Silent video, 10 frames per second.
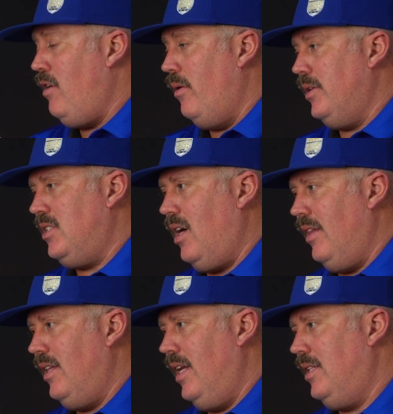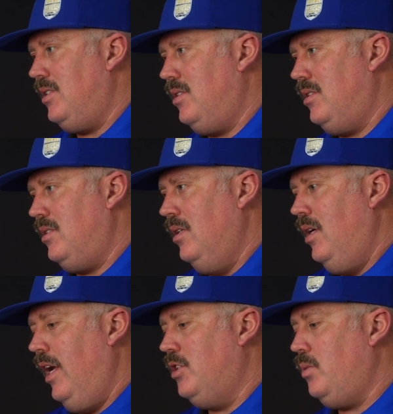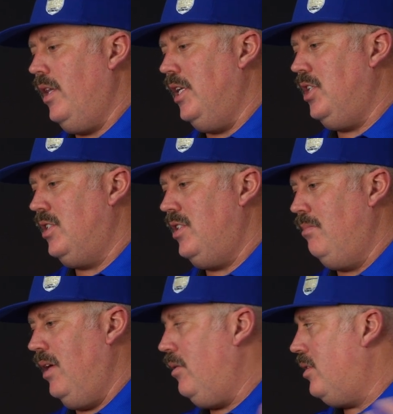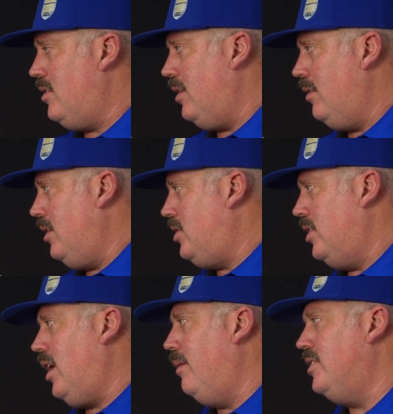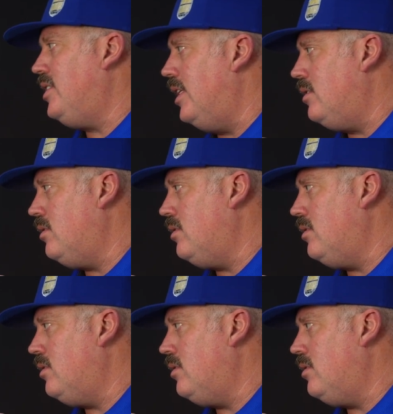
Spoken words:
always thought that it's really just something it's just common sense.